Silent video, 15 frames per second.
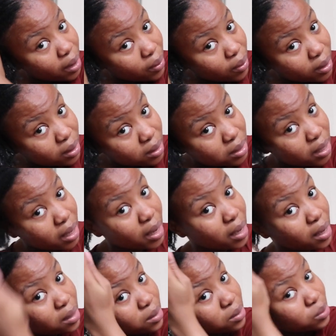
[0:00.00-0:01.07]
Look at this hair,
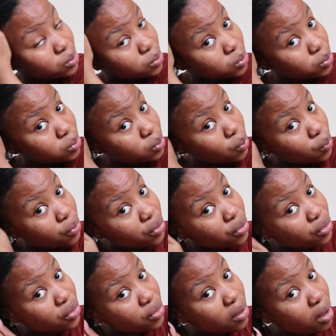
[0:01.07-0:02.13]
it is so
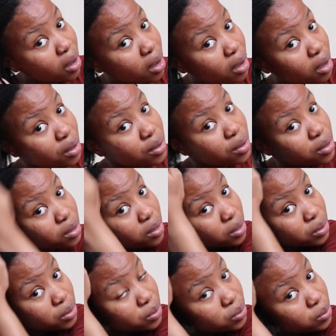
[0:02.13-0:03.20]
thick.
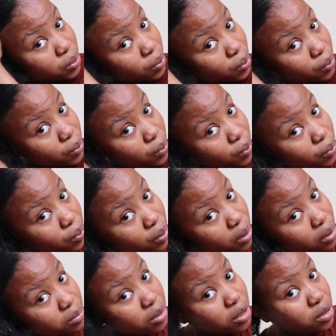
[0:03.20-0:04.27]
So how
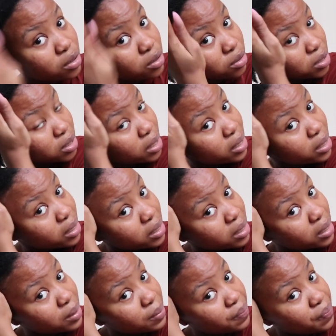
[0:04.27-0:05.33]
am I gonna use a
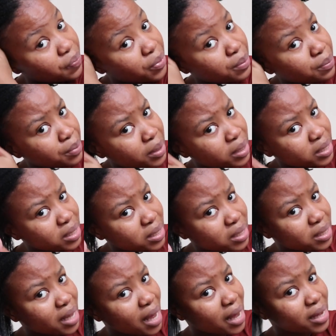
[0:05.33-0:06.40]
little pea
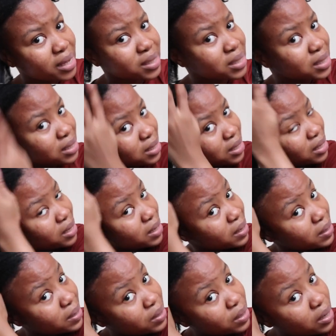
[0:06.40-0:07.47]
size
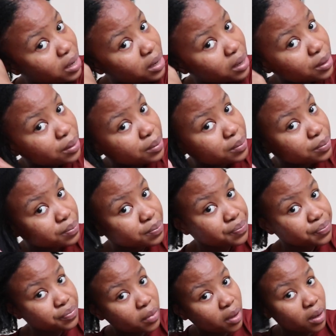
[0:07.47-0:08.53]
to
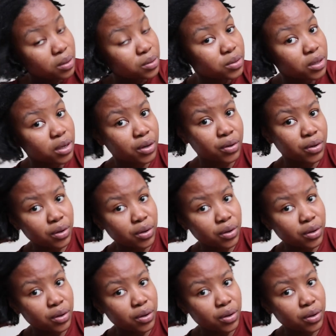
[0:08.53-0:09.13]
get